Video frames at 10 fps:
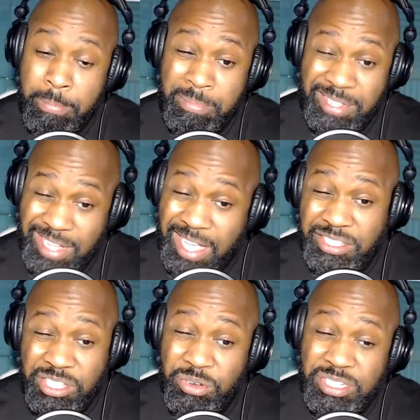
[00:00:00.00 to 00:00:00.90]
The
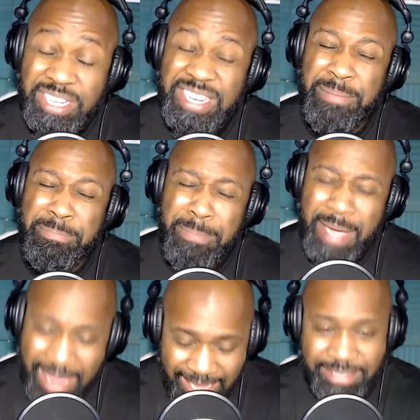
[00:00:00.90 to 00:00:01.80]
Constitution
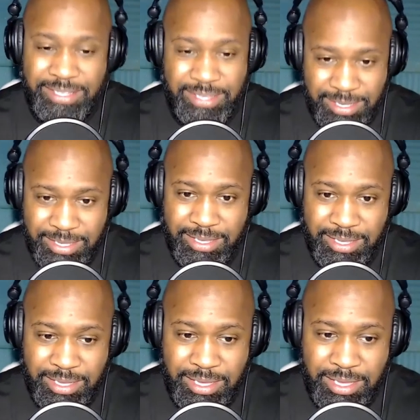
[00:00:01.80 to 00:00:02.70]
demands
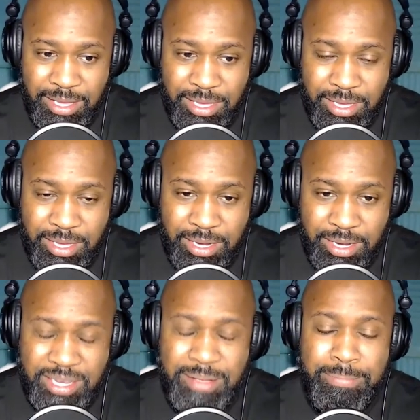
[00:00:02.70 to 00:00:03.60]

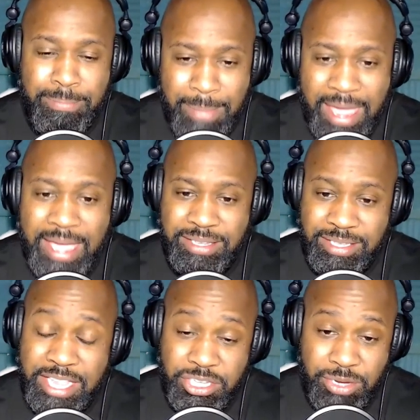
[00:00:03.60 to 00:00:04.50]

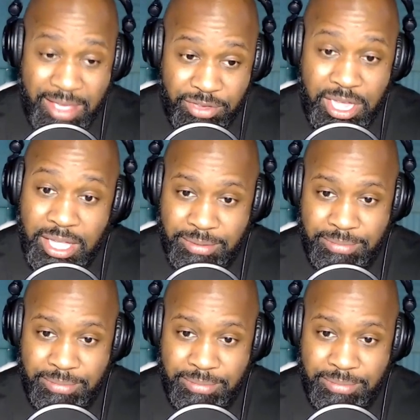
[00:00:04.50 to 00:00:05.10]
that you have a gun.